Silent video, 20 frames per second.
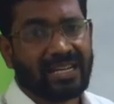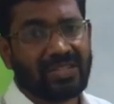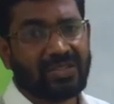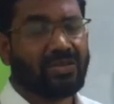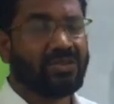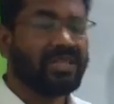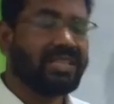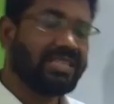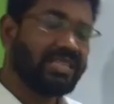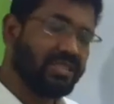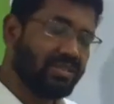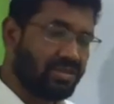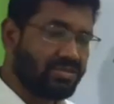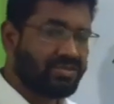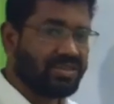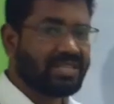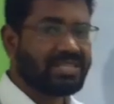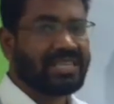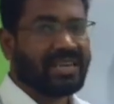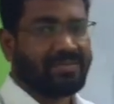So this is
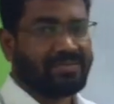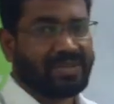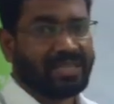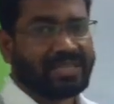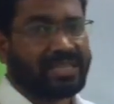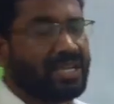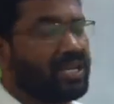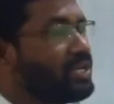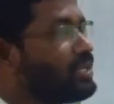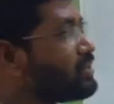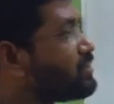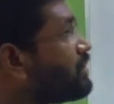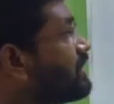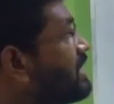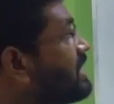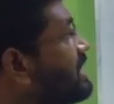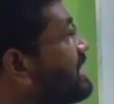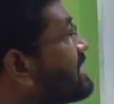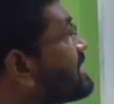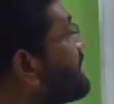also a subject. So
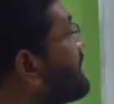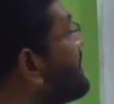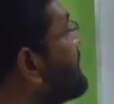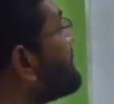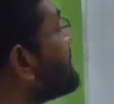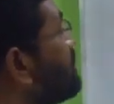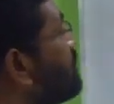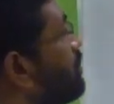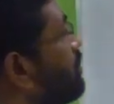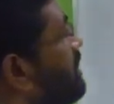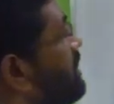in this case you will